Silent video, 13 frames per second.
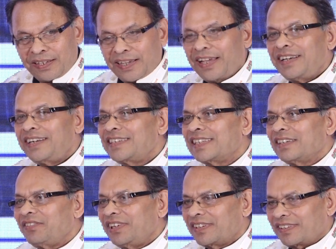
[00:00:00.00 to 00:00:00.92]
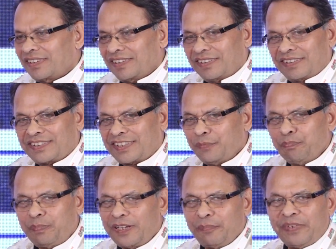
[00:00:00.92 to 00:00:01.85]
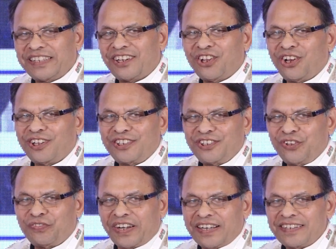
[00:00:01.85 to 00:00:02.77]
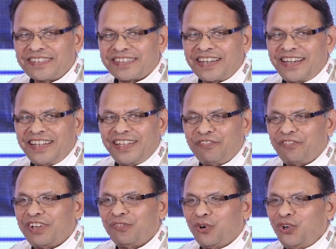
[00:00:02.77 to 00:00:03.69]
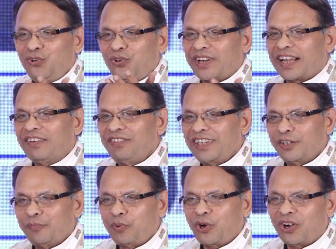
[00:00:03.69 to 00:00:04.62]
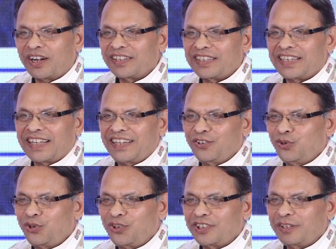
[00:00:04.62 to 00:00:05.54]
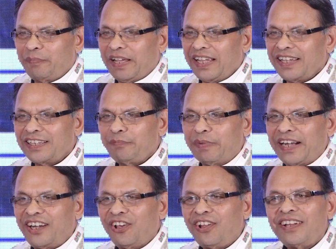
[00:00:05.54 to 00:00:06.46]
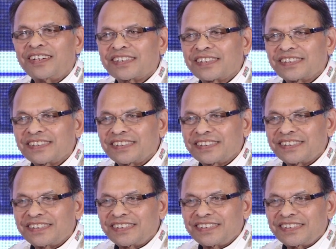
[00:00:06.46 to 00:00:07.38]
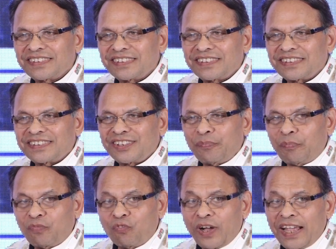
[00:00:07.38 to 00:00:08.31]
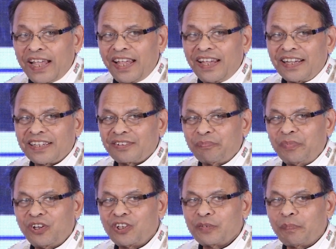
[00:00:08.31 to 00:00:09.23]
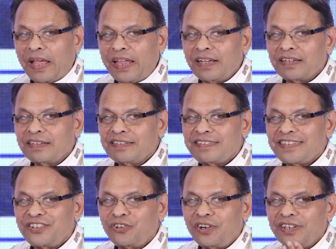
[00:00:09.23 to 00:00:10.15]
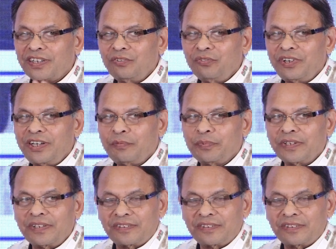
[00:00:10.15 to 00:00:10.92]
And it's our simple methodology of understanding if I want to travel abroad that I'll go to the bank and buy dollars. Why? Because my currency is not convertible.